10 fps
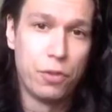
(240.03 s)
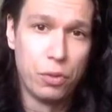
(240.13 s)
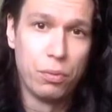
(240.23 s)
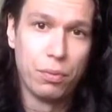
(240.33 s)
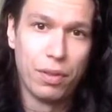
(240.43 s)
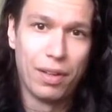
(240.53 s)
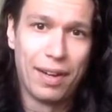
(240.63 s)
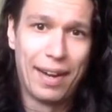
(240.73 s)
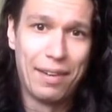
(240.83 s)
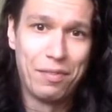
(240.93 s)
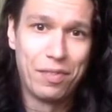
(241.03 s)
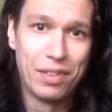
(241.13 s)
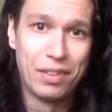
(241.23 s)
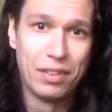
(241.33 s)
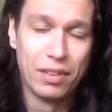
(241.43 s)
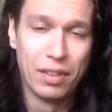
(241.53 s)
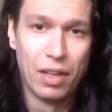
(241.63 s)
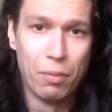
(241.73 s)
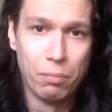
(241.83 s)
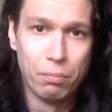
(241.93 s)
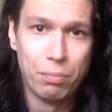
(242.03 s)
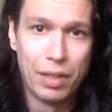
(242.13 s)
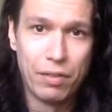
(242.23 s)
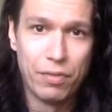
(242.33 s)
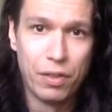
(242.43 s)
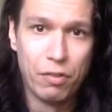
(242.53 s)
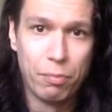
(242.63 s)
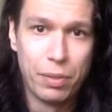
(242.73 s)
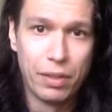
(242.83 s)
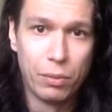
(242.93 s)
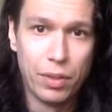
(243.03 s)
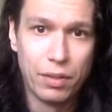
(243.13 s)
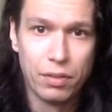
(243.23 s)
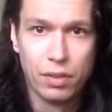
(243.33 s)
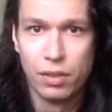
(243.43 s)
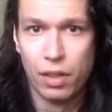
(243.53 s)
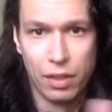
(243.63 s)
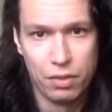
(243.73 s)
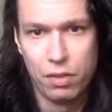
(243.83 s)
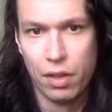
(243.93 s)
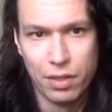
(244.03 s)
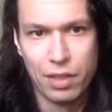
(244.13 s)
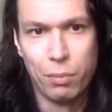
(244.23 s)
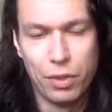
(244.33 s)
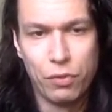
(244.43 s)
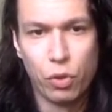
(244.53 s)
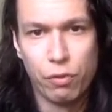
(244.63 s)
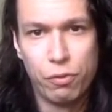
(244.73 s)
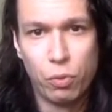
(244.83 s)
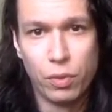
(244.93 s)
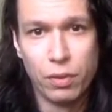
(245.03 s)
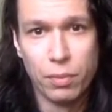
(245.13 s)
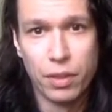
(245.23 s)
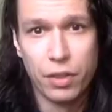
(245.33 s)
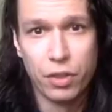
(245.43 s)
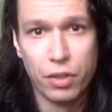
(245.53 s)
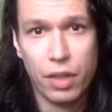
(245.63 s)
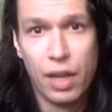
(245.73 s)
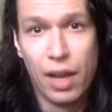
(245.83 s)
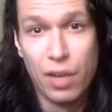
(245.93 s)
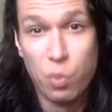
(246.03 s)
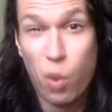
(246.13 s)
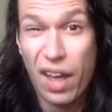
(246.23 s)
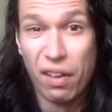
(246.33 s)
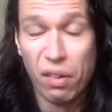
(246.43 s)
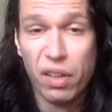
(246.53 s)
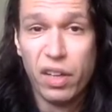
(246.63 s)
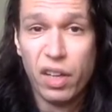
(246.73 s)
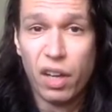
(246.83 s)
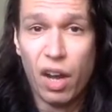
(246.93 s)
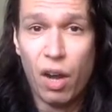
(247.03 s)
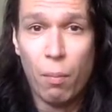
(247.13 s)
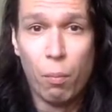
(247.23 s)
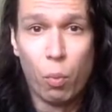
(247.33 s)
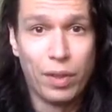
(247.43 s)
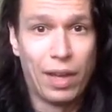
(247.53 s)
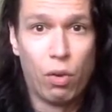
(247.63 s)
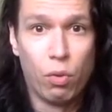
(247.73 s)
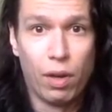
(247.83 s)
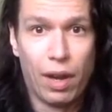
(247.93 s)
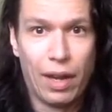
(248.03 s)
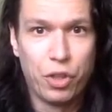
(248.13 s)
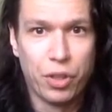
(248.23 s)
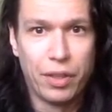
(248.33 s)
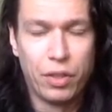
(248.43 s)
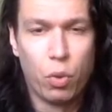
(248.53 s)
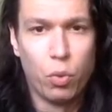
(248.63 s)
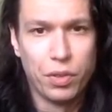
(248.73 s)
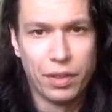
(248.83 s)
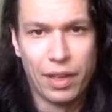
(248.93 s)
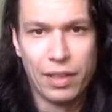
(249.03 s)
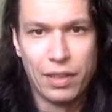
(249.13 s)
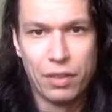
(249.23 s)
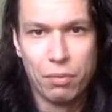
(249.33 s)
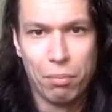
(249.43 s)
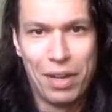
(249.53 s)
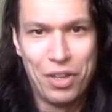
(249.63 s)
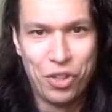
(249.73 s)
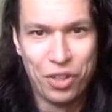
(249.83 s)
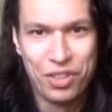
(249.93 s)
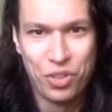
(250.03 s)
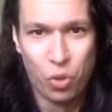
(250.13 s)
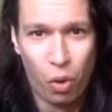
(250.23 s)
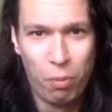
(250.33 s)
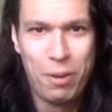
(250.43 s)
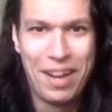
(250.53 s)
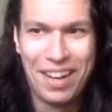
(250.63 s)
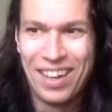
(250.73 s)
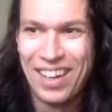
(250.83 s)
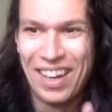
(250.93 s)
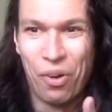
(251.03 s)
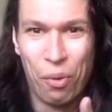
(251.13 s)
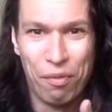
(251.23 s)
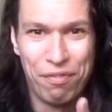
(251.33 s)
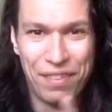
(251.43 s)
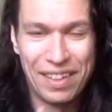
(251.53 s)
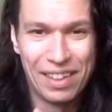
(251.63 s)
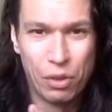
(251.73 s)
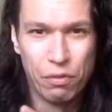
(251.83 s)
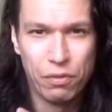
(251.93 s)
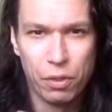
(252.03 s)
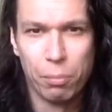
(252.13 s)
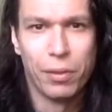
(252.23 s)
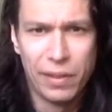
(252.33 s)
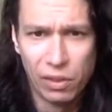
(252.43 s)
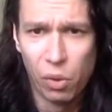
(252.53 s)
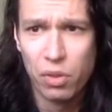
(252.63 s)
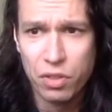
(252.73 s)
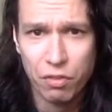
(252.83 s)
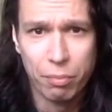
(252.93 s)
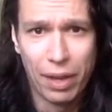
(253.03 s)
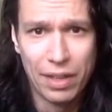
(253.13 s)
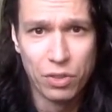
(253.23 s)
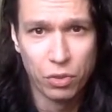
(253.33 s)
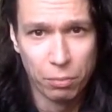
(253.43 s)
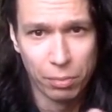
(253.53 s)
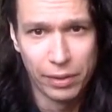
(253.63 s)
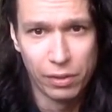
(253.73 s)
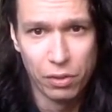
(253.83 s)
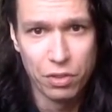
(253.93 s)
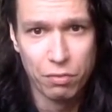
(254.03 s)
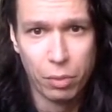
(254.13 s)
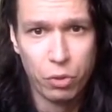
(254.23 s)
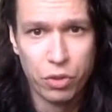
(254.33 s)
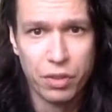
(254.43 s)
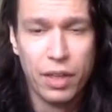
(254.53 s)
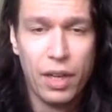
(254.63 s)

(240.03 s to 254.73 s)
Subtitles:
you have the benefit of being with a team where you've got a full rhythm section as well, without actually causing any major stopping or feeling of complete loss of pace or complete loss of motion